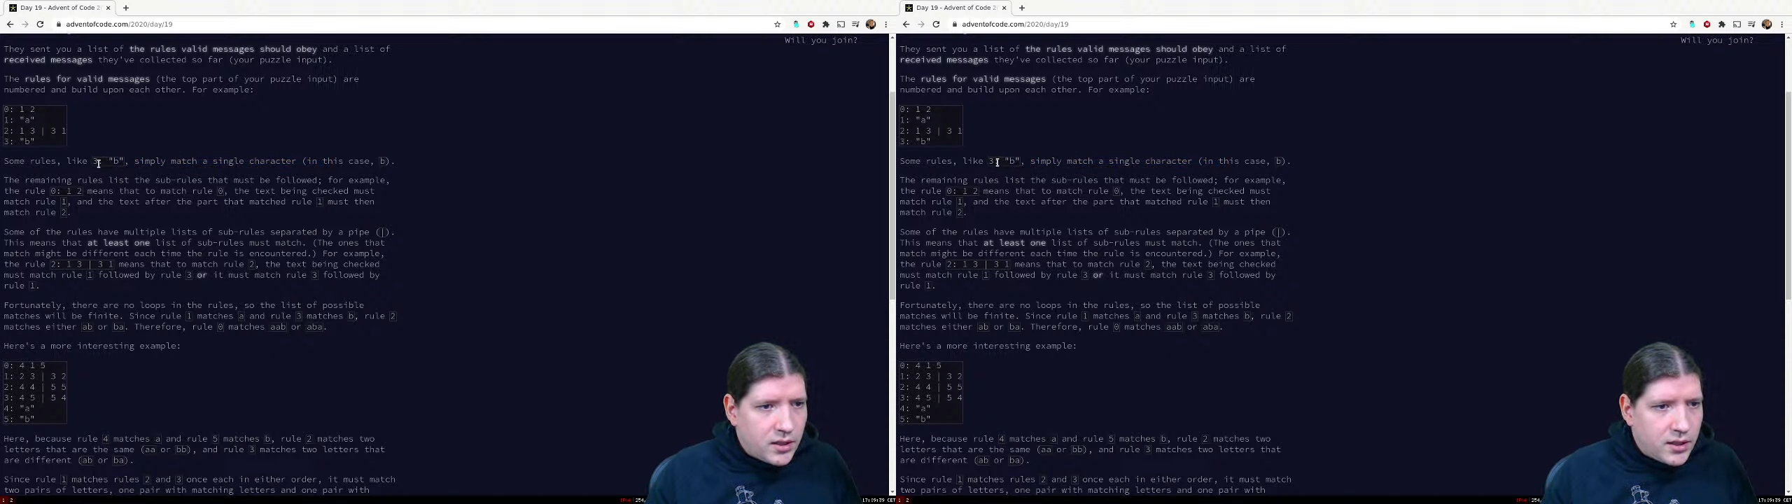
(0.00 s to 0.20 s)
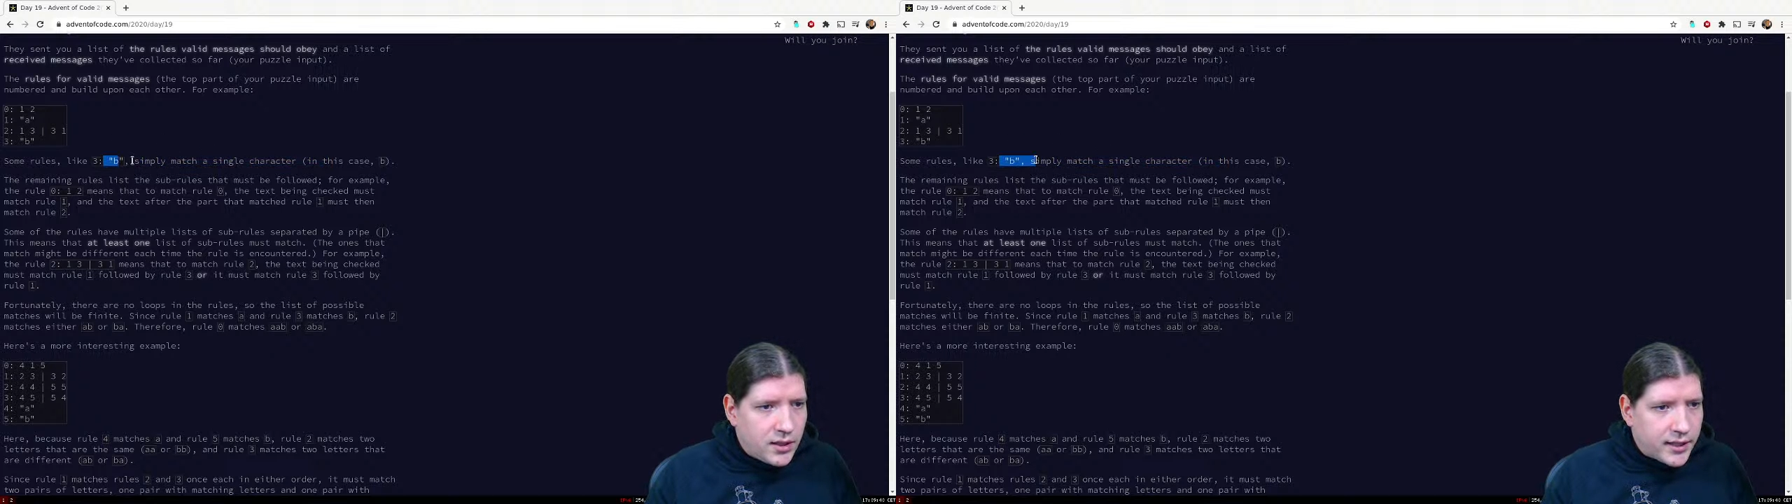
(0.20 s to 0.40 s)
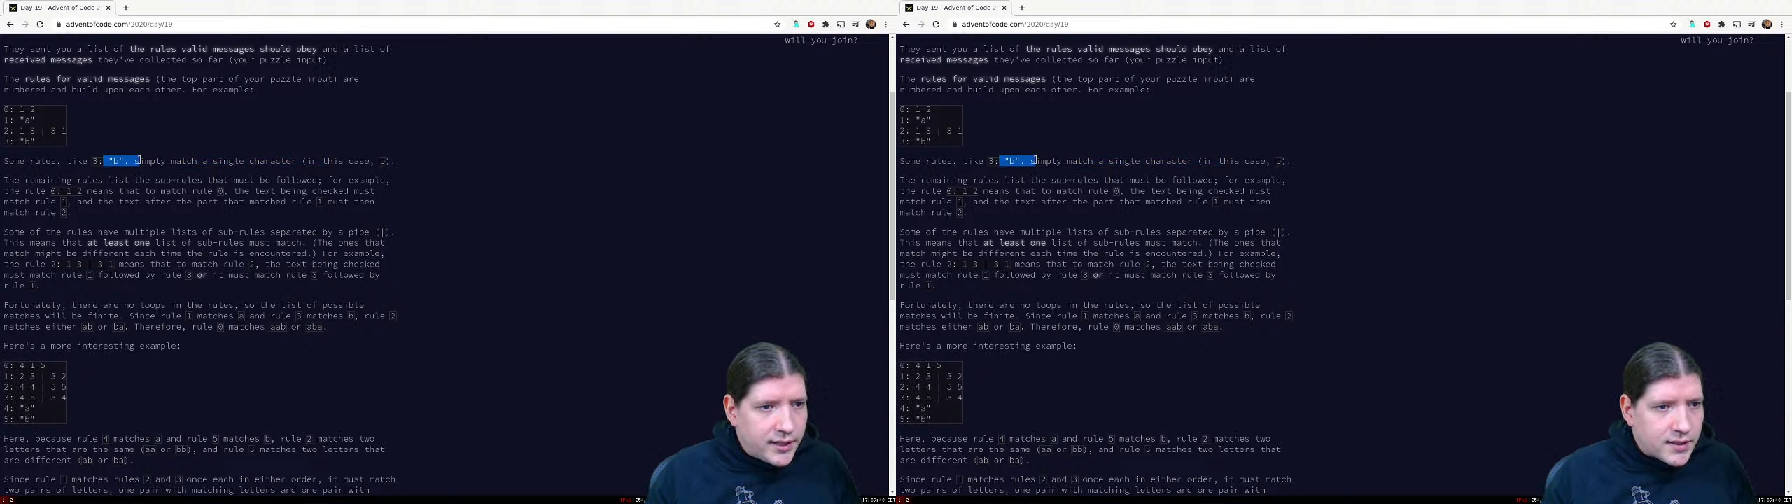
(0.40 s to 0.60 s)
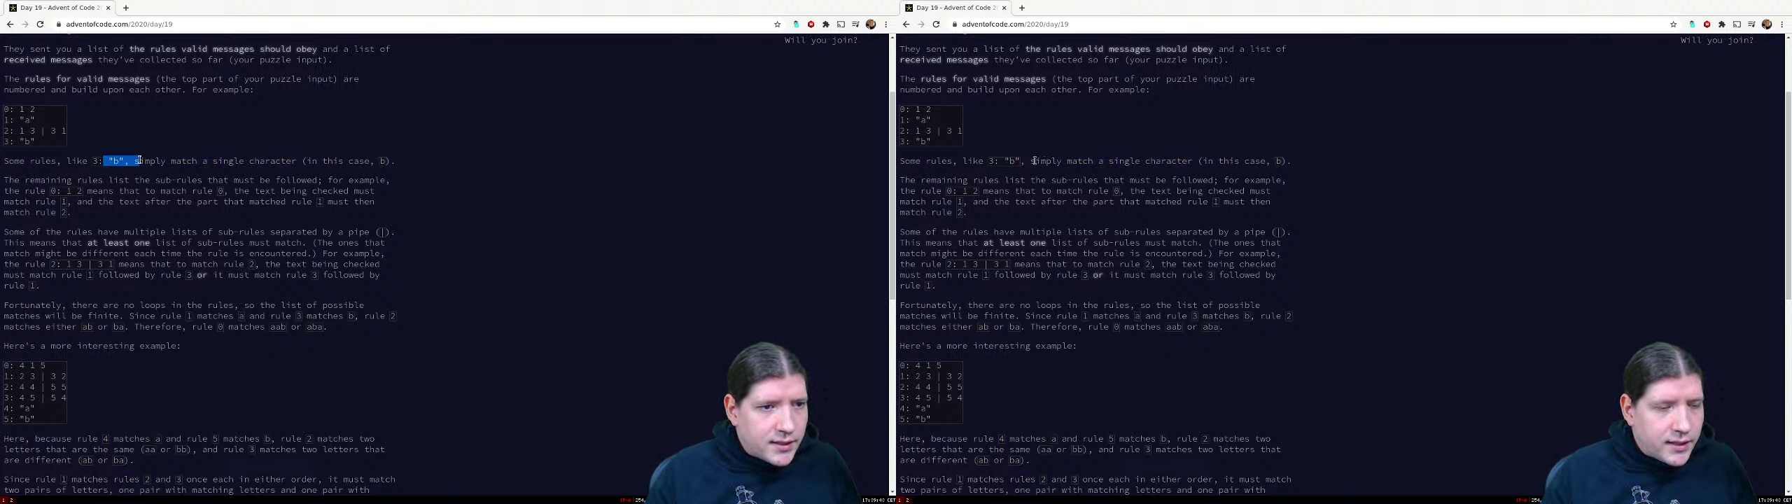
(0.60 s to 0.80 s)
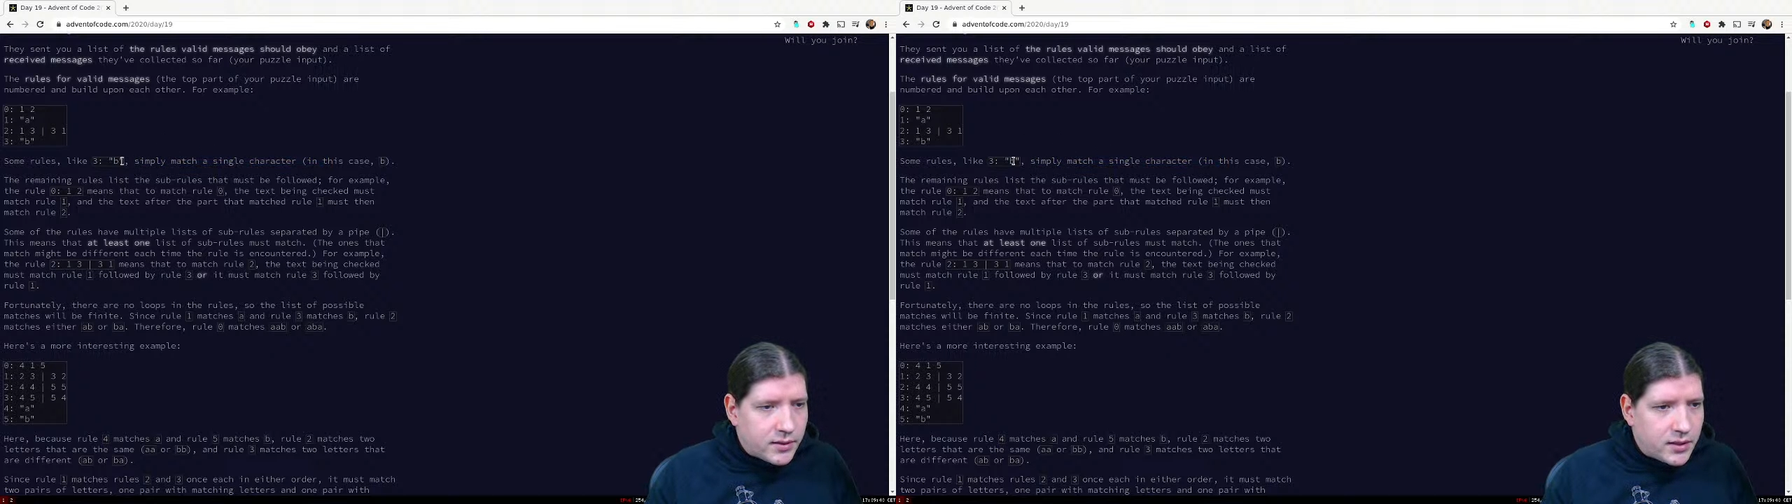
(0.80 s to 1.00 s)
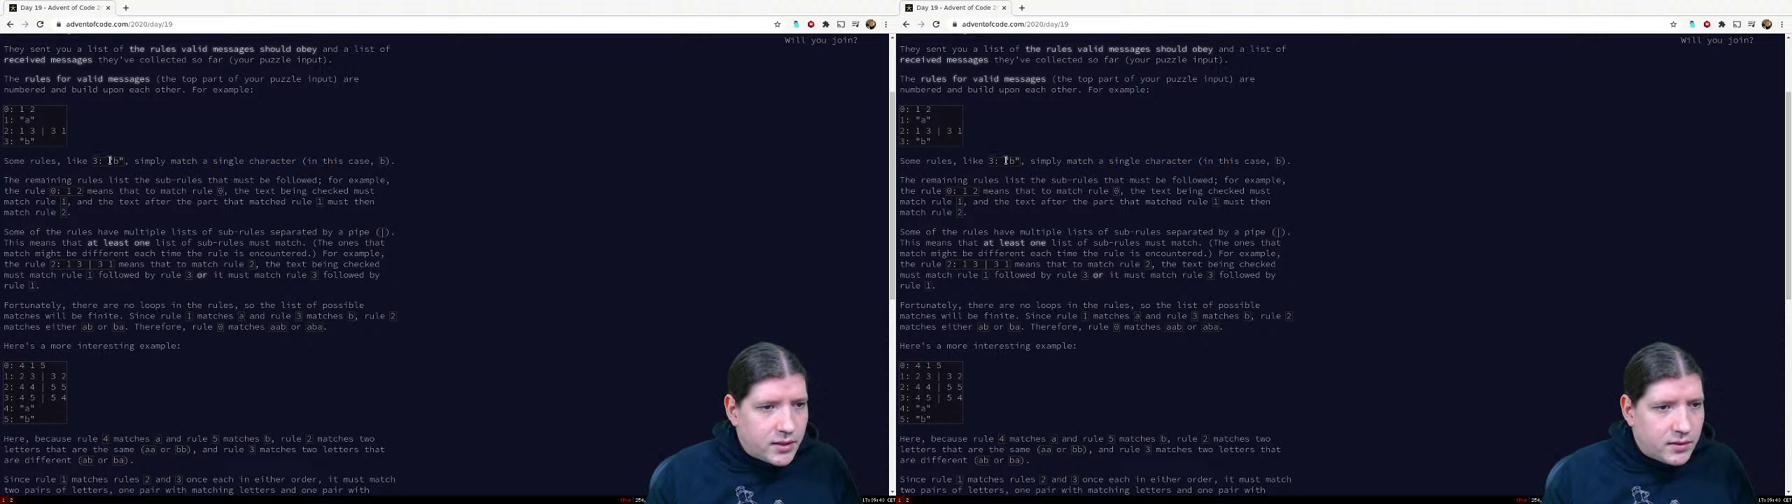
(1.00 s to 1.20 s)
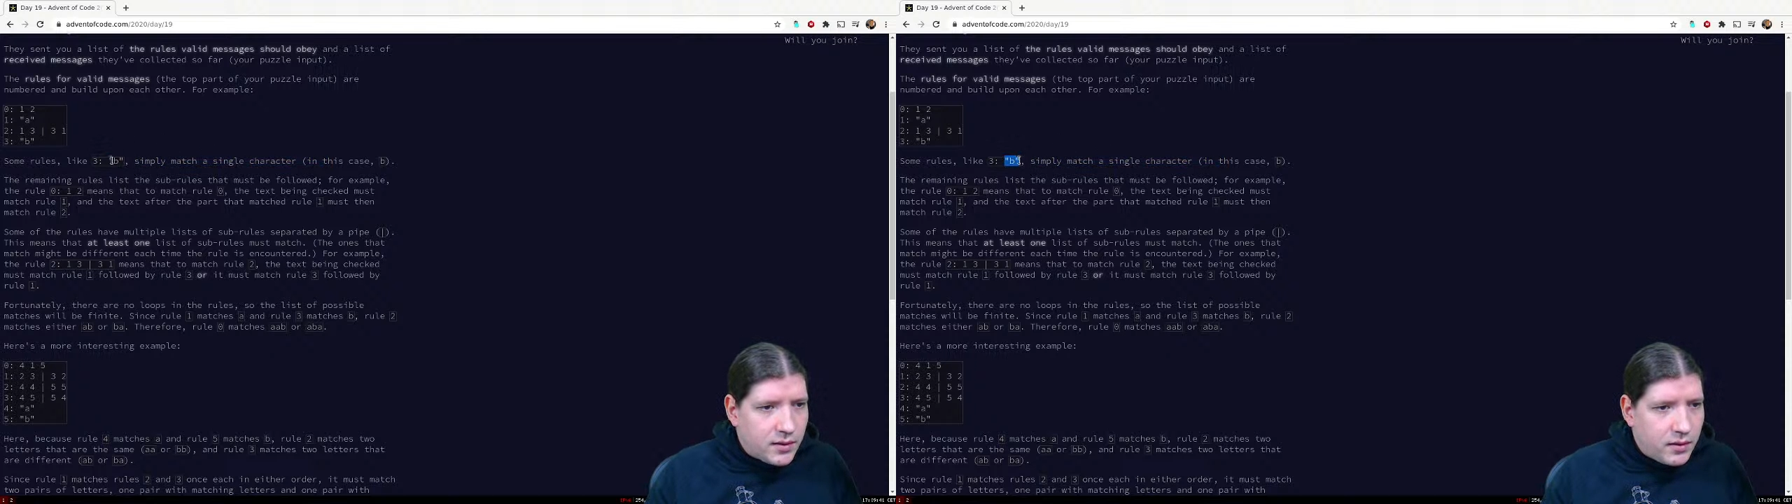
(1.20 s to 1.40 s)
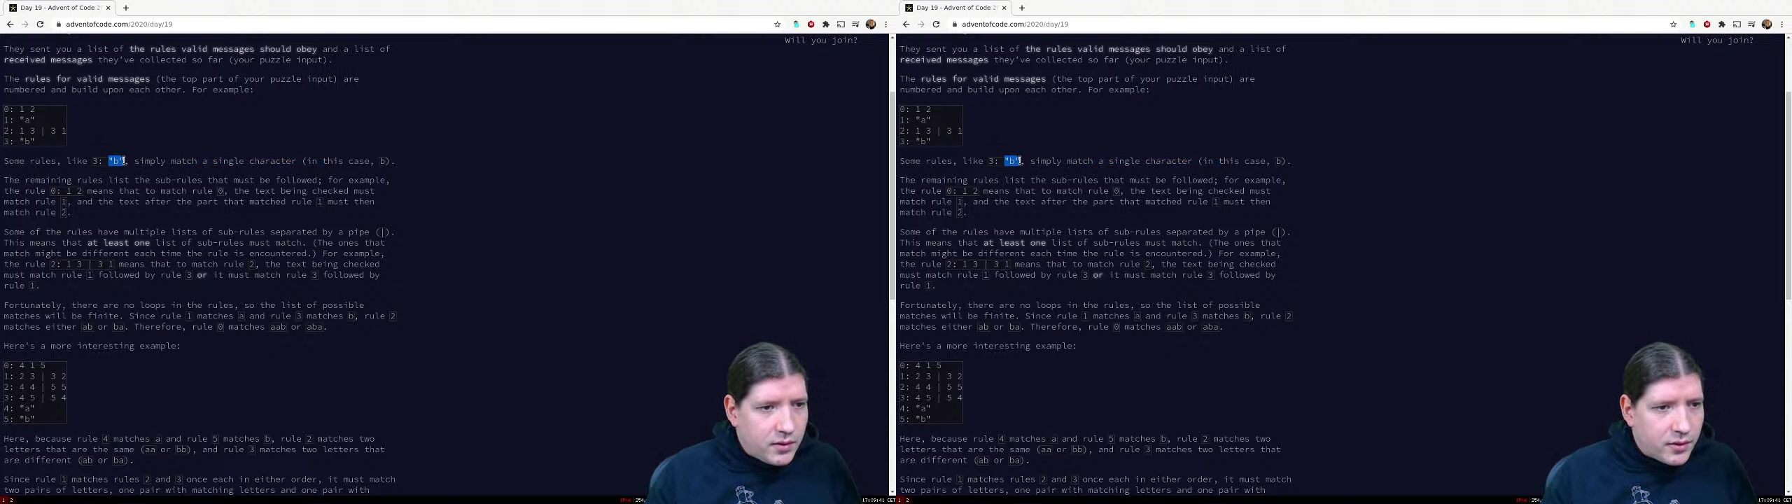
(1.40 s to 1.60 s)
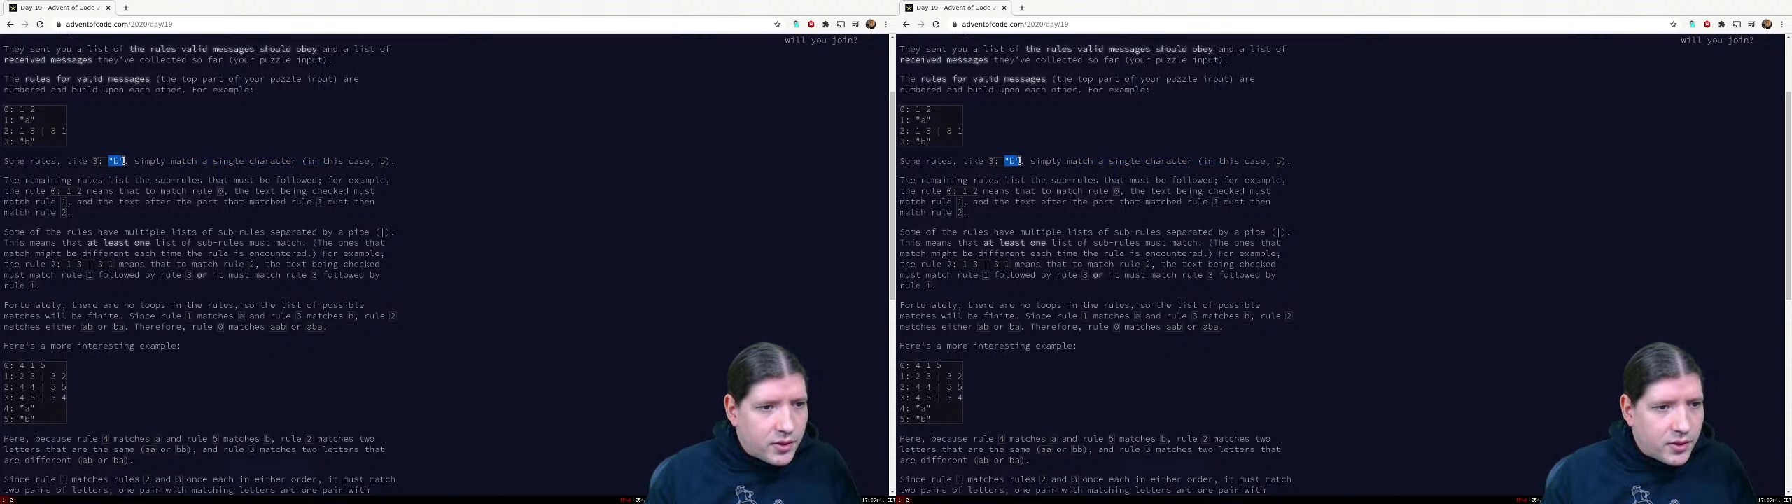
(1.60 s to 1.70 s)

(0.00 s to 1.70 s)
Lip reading: I guess, like, the